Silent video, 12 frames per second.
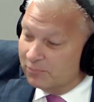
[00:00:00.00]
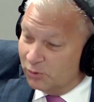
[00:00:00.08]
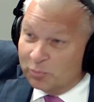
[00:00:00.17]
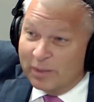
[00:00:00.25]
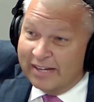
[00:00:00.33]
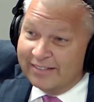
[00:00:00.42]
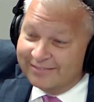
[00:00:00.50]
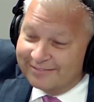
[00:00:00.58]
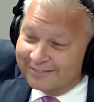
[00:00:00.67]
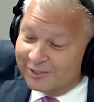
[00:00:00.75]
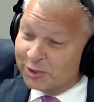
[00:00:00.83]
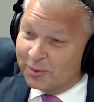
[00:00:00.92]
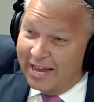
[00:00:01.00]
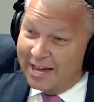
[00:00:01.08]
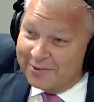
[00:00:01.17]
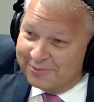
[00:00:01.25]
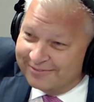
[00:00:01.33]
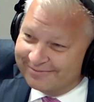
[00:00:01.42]
I you throw may. out the word you
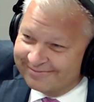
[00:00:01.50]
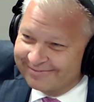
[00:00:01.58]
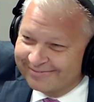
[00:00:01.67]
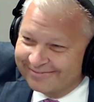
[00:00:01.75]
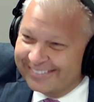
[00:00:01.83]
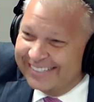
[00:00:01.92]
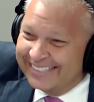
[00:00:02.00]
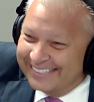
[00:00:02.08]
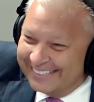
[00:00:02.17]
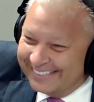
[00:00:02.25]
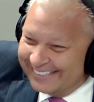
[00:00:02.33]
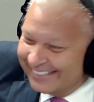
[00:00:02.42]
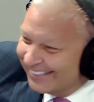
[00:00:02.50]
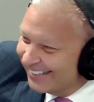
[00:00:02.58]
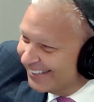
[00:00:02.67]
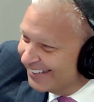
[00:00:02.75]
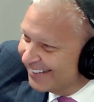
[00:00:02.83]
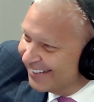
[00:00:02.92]
visionary? Have. So he's basically forced your
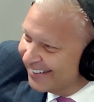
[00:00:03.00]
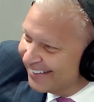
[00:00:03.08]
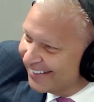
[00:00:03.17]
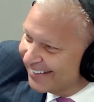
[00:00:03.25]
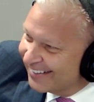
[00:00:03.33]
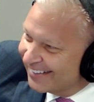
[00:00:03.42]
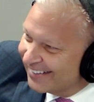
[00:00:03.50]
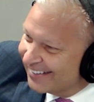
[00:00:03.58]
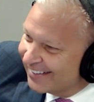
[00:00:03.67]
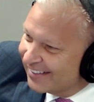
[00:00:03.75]
hand with this, Dan Joerres,